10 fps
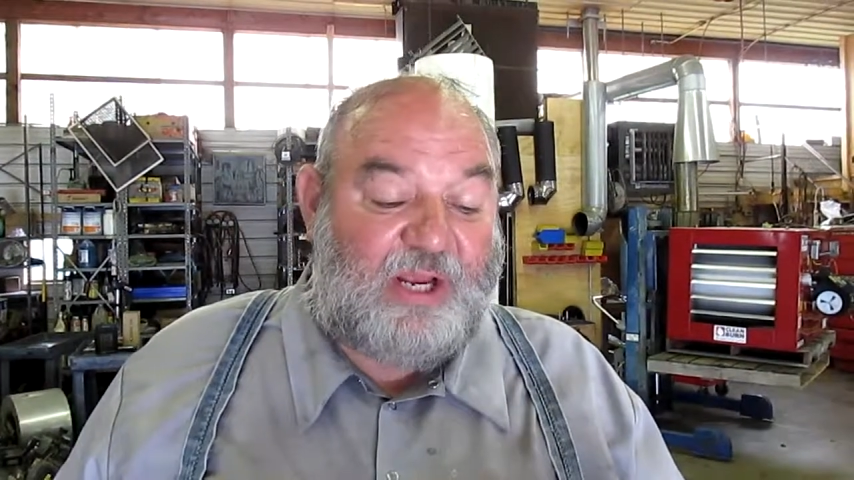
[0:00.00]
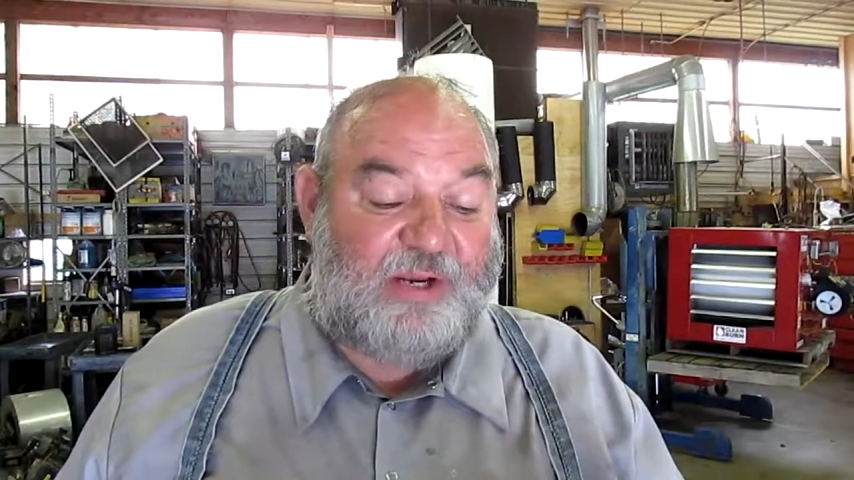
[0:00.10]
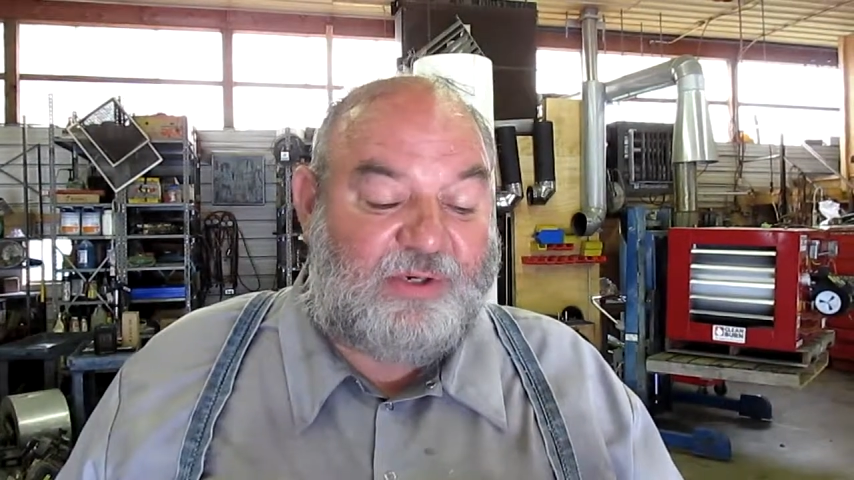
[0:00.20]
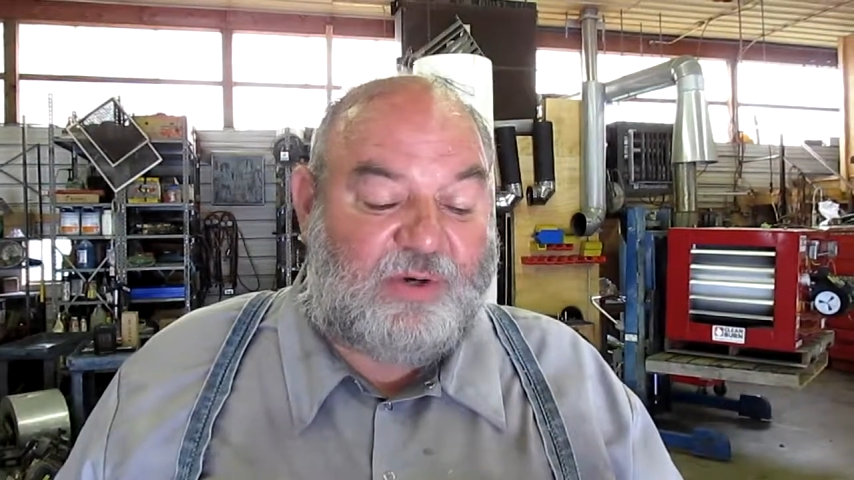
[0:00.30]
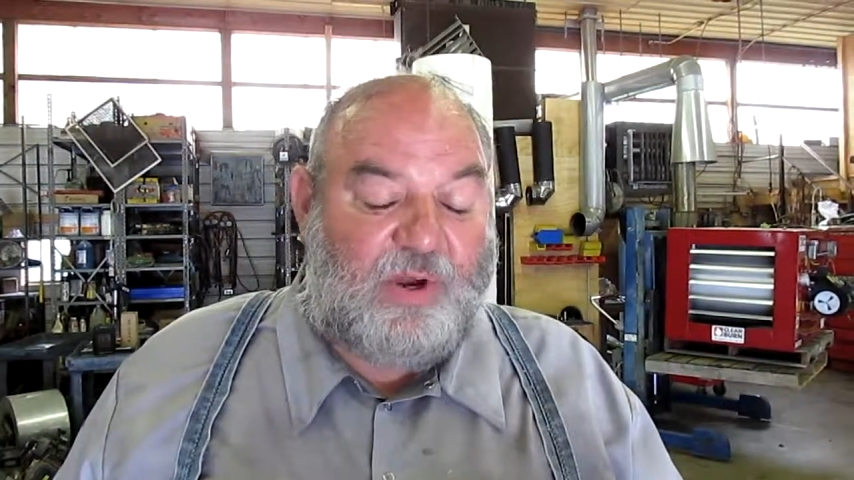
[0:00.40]

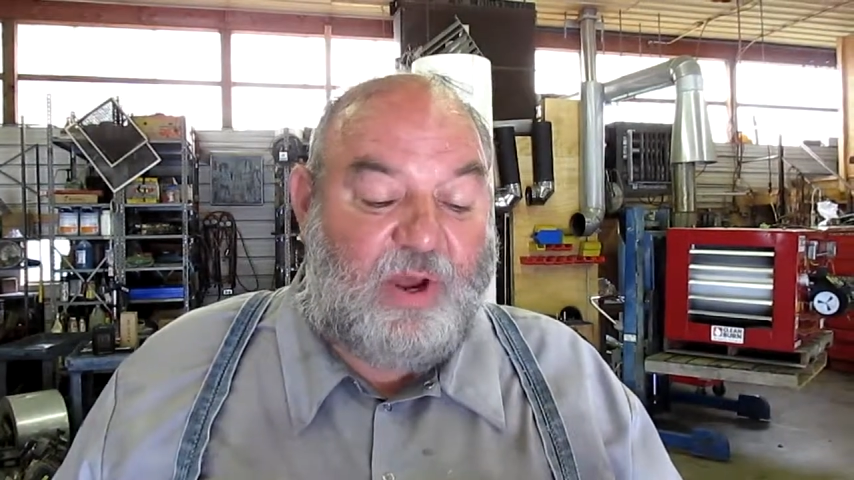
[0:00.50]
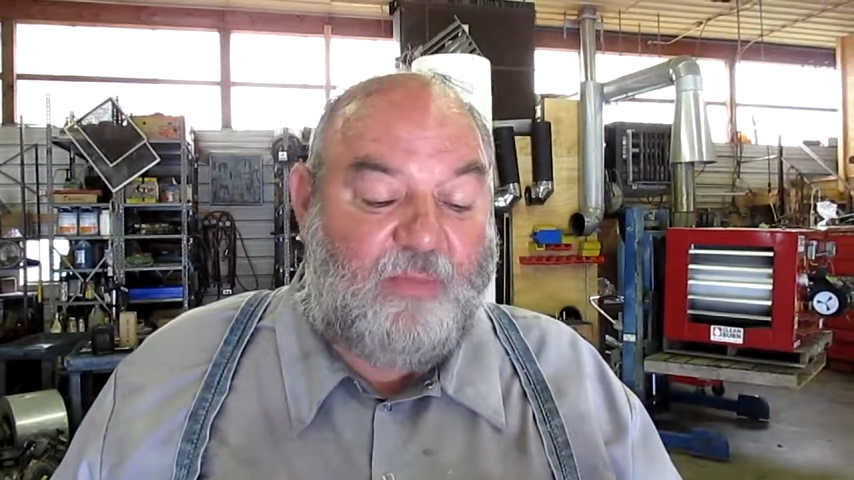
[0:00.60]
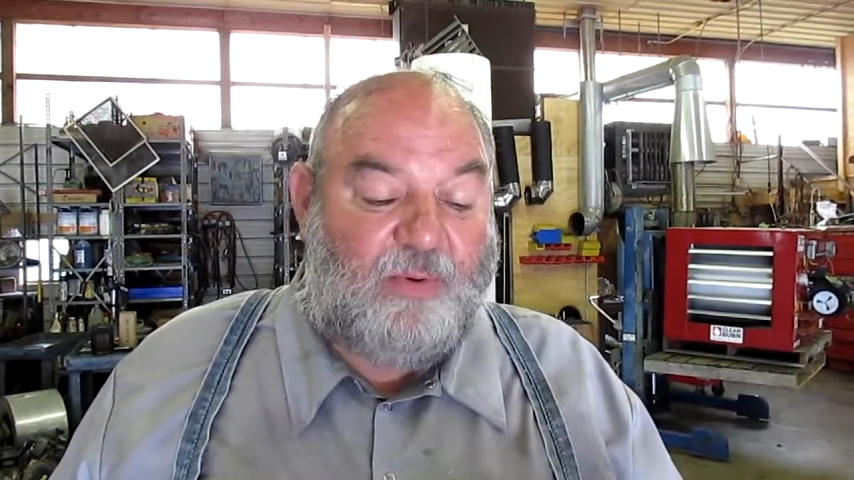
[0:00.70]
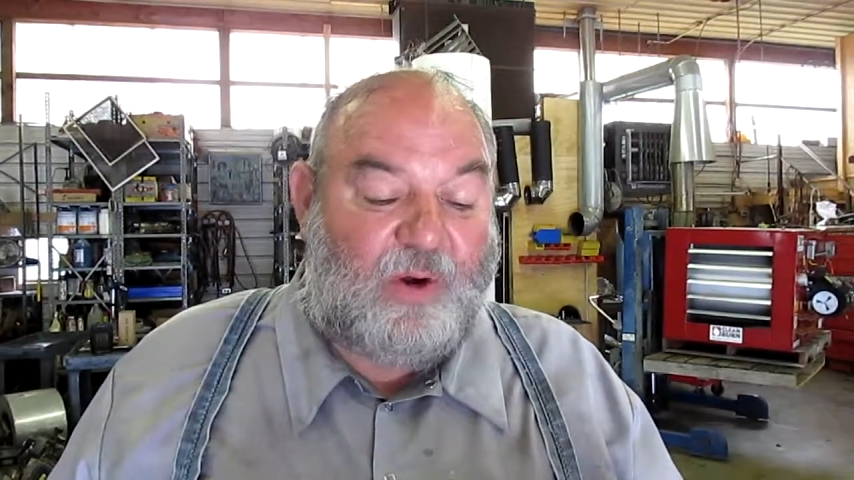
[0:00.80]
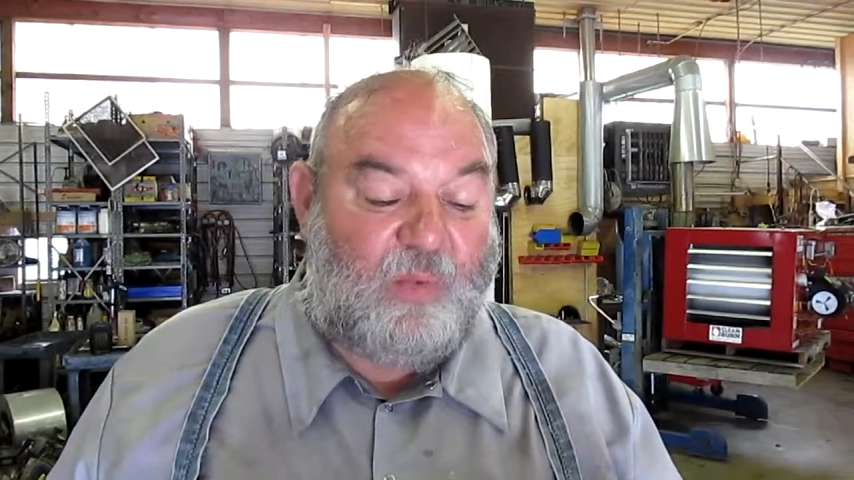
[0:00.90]
technical
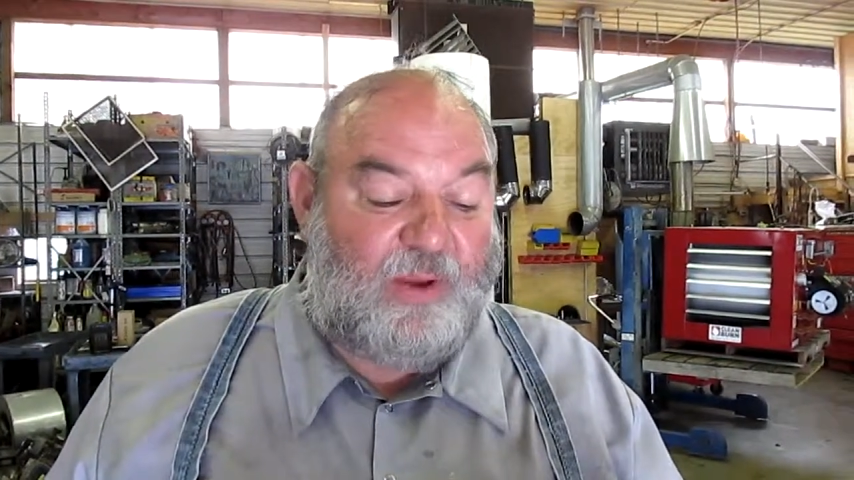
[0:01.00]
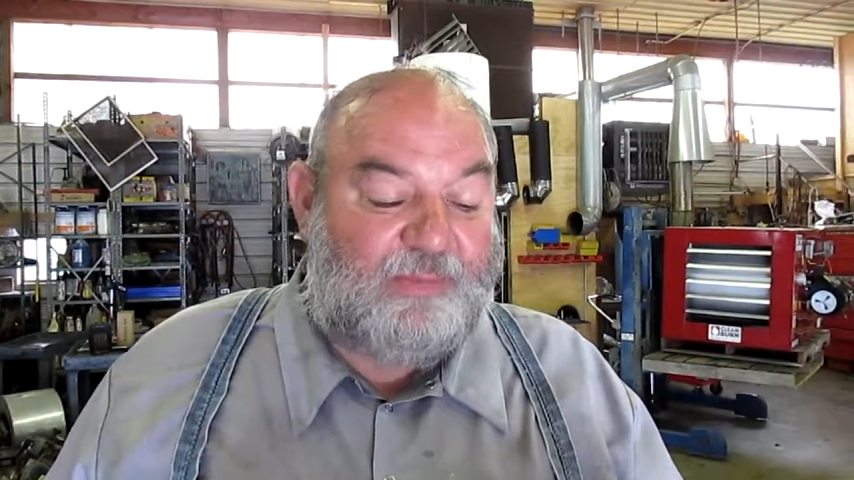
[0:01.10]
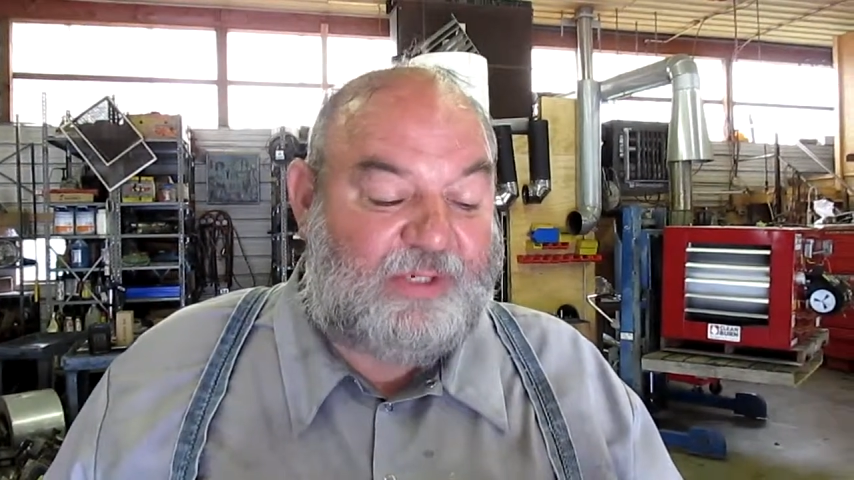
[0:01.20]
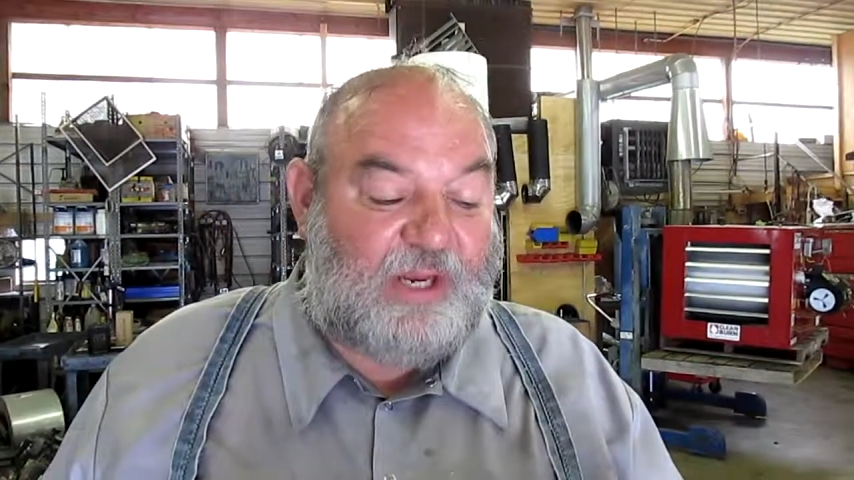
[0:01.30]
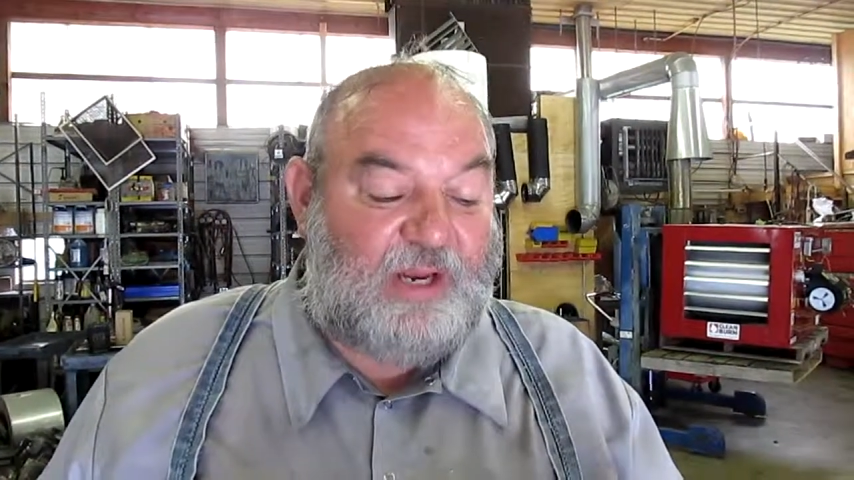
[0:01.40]
help on our
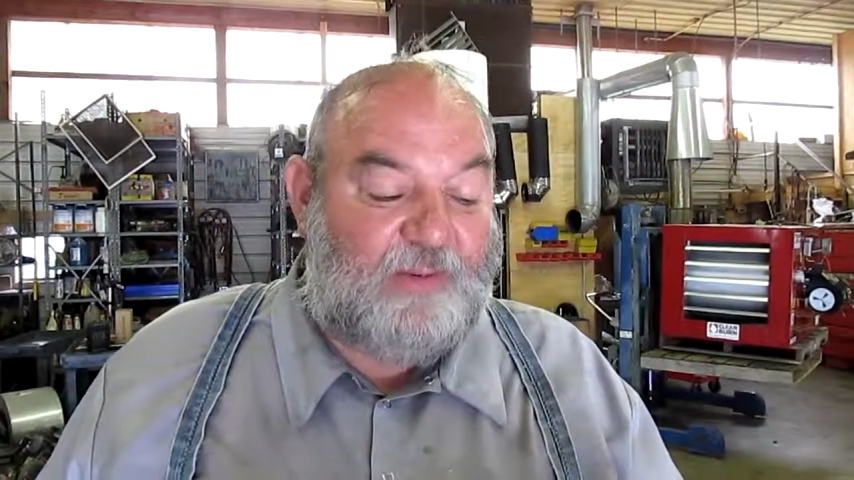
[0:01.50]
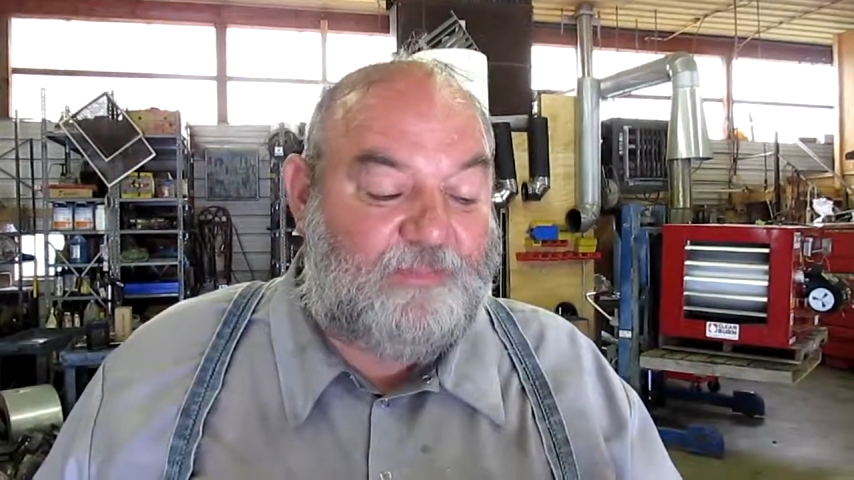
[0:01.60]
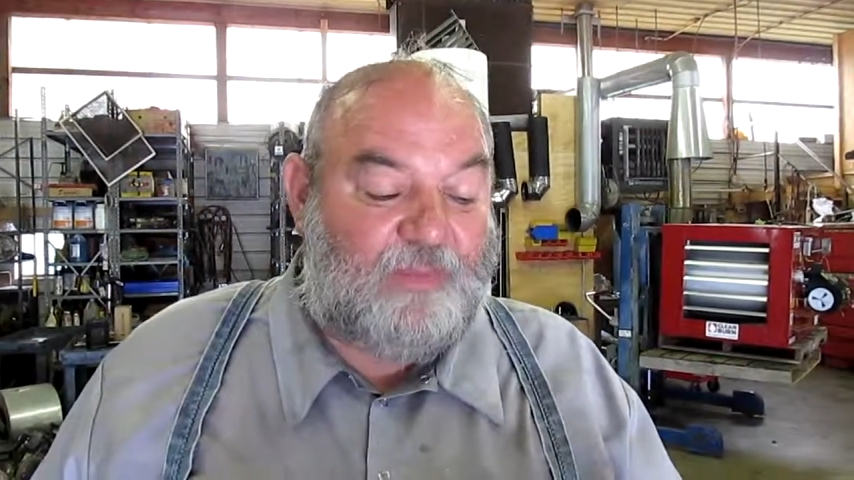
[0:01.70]
website.